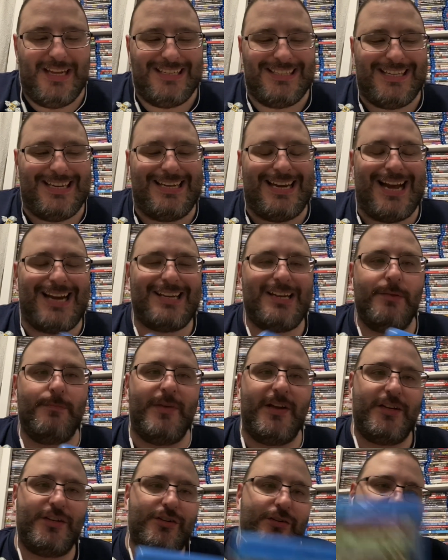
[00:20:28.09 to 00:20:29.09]
It's a
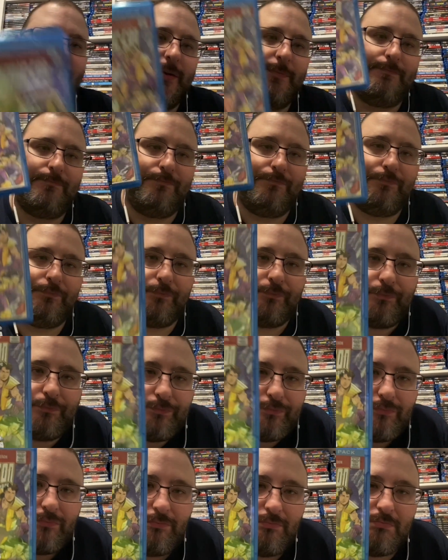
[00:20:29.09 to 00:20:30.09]
documentary
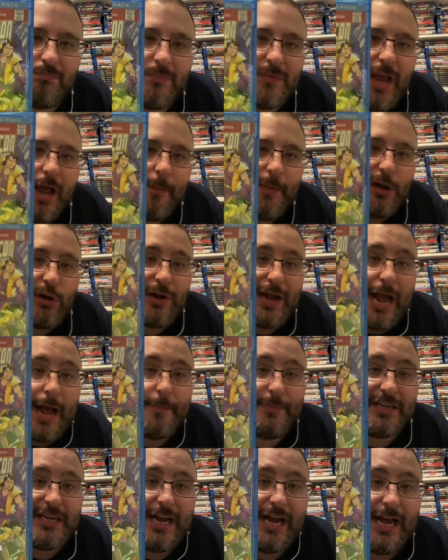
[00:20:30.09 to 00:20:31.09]
about
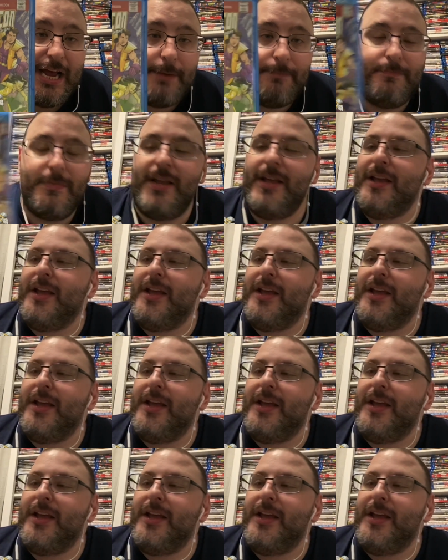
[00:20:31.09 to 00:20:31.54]
Comic-Con.